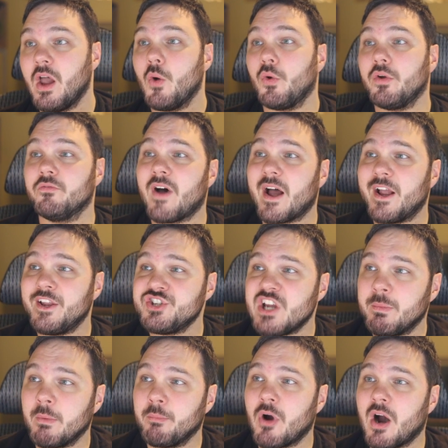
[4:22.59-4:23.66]
When
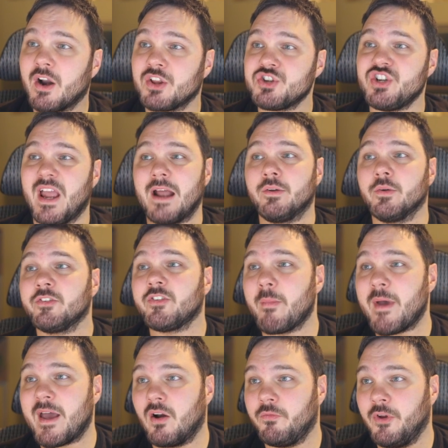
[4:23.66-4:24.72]
Vineshaper Prodigy enters the
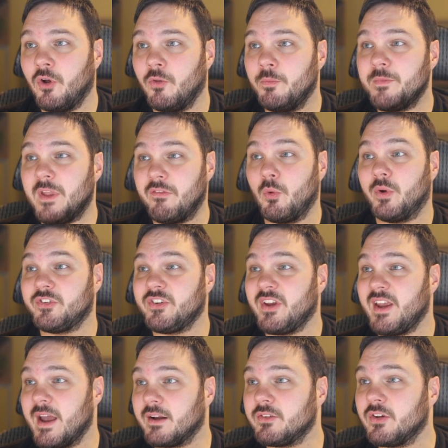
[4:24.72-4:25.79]
battlefield, if it was
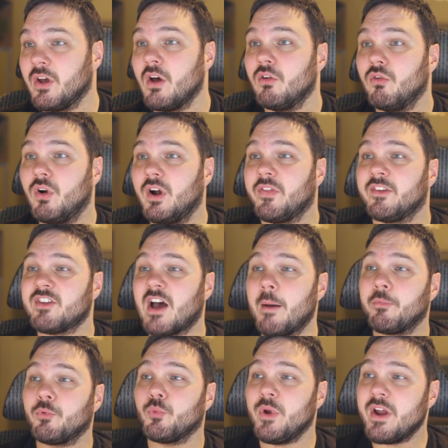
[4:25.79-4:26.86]
kicked, look at the
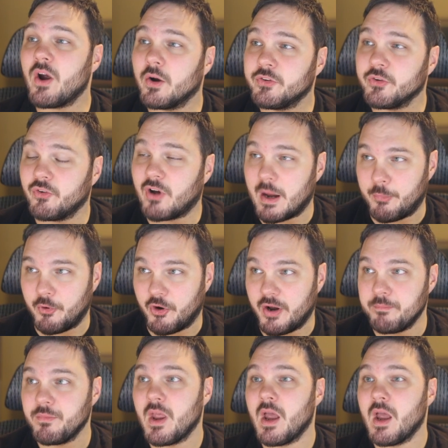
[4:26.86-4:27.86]
top 3 cards of your library.